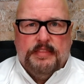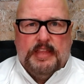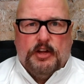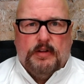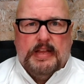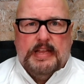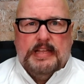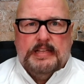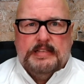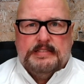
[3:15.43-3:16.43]
there
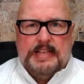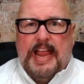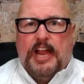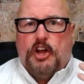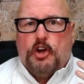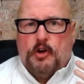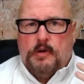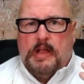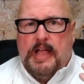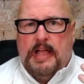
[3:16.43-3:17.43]
is air
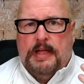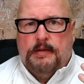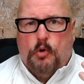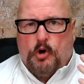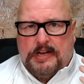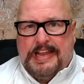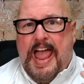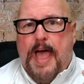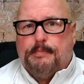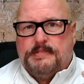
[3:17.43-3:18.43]
or
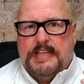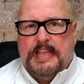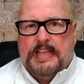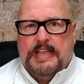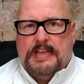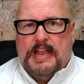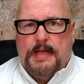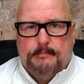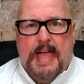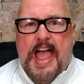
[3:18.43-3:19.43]
gaps in
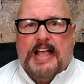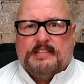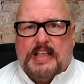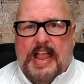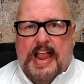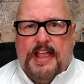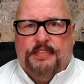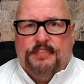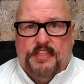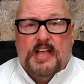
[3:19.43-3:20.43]
a mask,
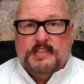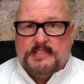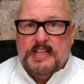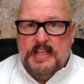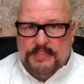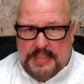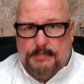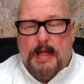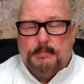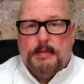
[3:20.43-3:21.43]
and thus they
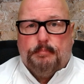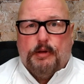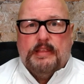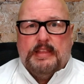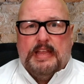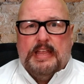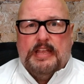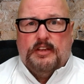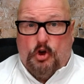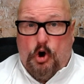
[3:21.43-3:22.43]
might be breathing
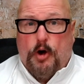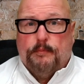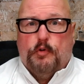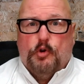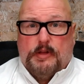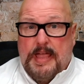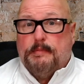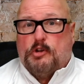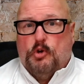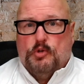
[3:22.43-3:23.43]
in harmful
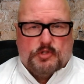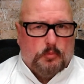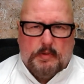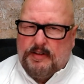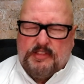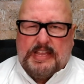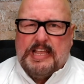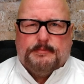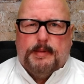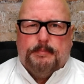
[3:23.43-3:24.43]
chemicals or whatever the
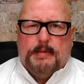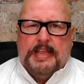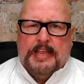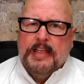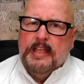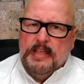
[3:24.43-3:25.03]
case may be.